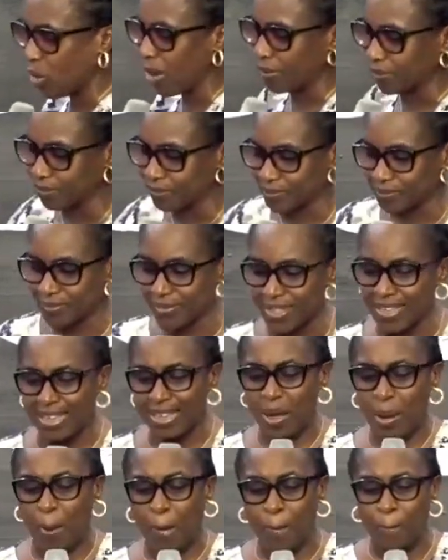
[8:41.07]
one,
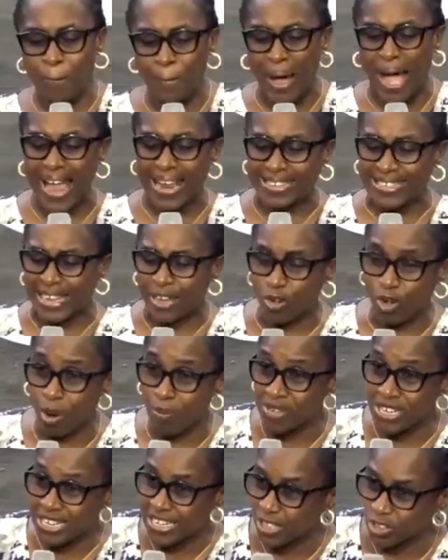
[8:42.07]
by the
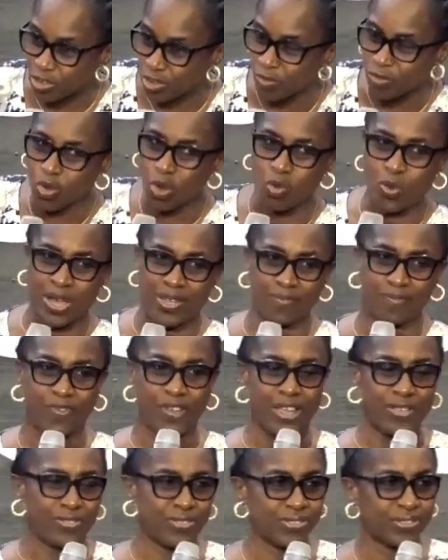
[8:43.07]
communication of your
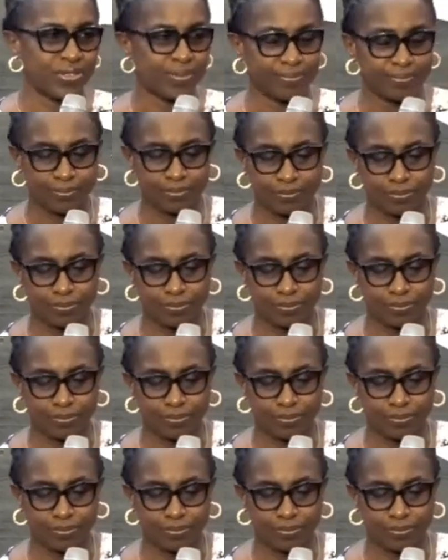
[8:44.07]
faith.